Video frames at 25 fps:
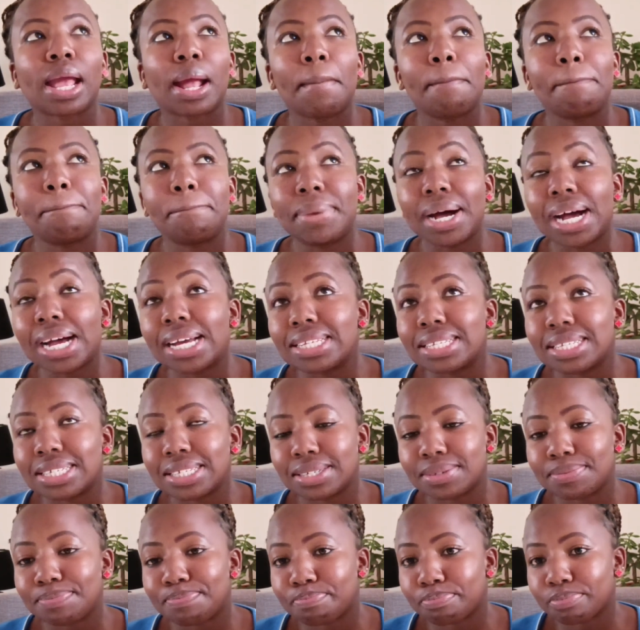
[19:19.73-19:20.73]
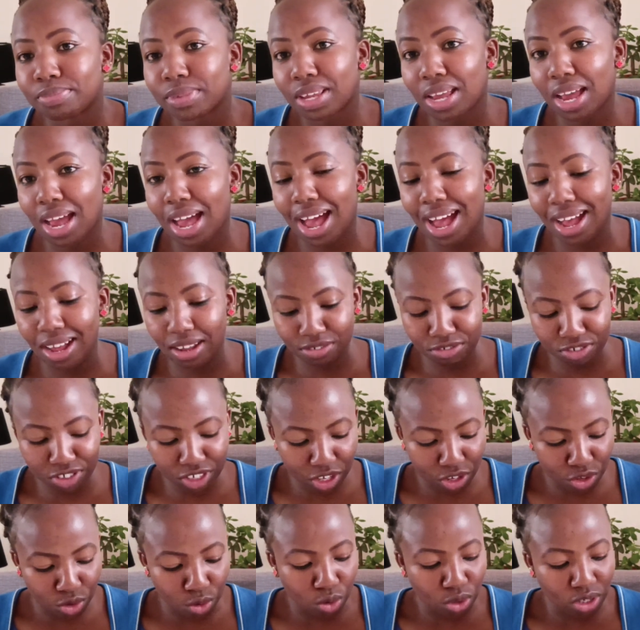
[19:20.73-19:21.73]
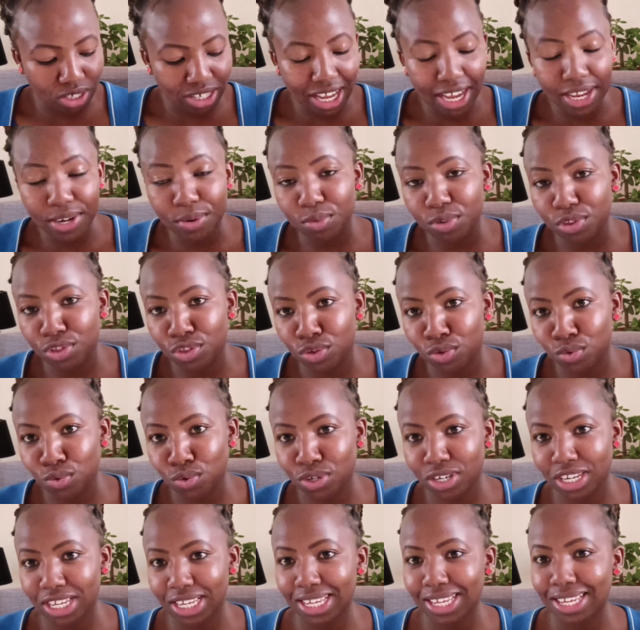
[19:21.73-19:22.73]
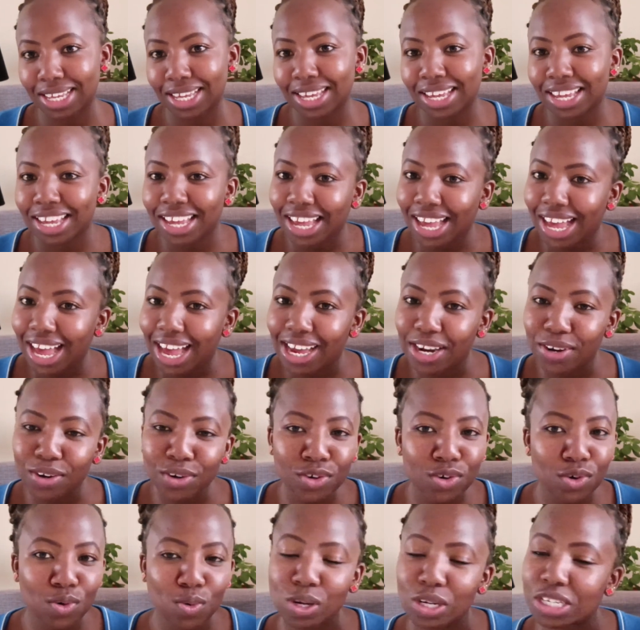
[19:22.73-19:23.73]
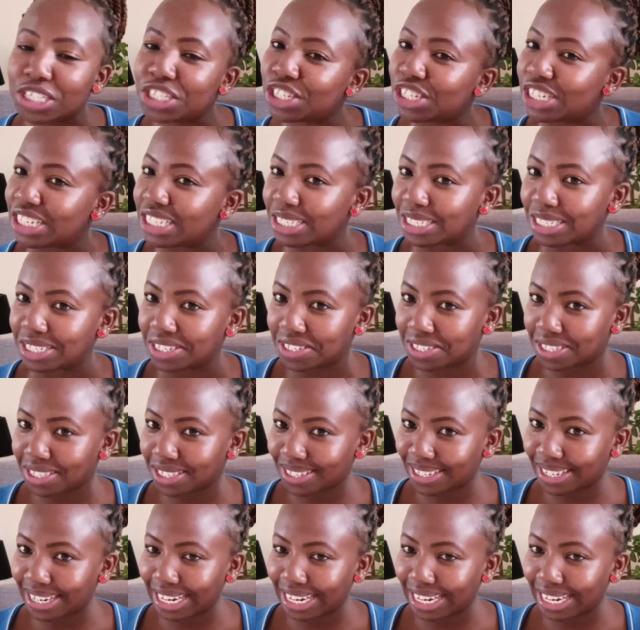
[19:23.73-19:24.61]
But after you're done with uni, don't know what changes.